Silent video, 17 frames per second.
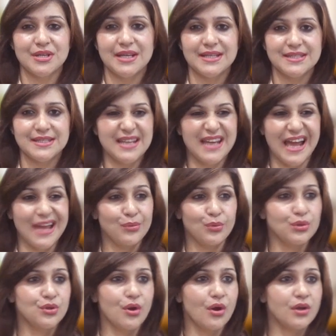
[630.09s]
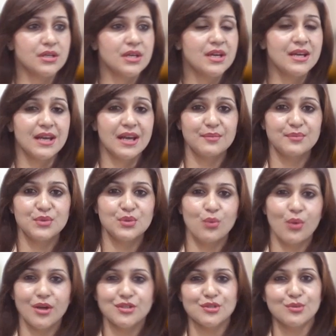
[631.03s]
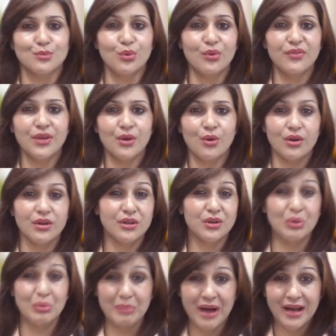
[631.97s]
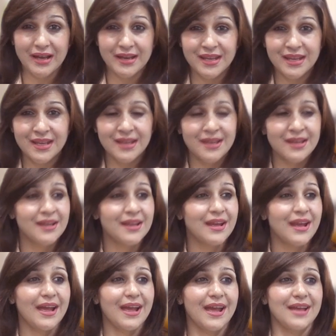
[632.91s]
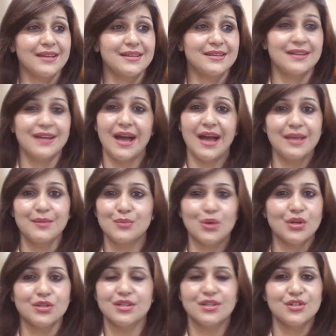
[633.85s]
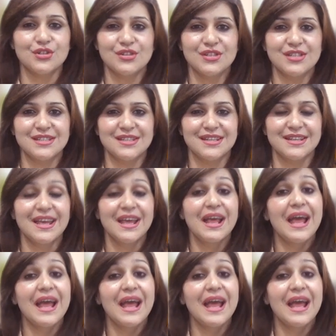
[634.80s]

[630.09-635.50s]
and said, "I would not come to watch a movie called Kumari, and I'm not interested."